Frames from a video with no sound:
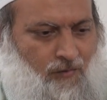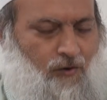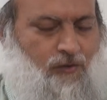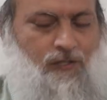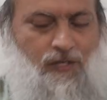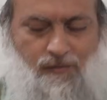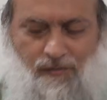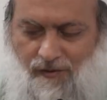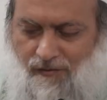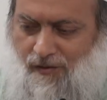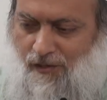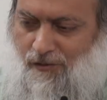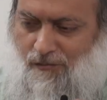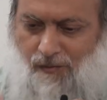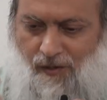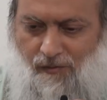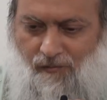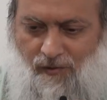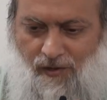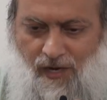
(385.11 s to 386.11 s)
or some of us,
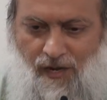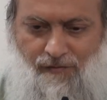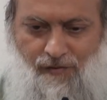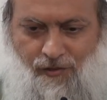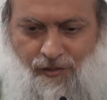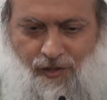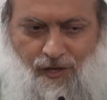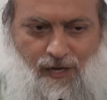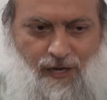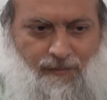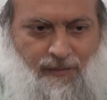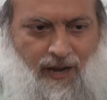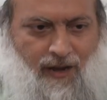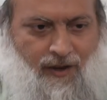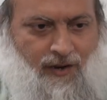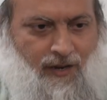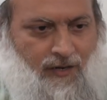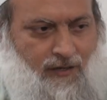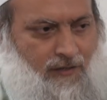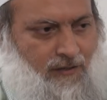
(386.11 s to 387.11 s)
but we never think
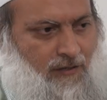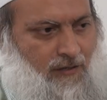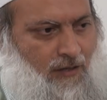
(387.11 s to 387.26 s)
about it.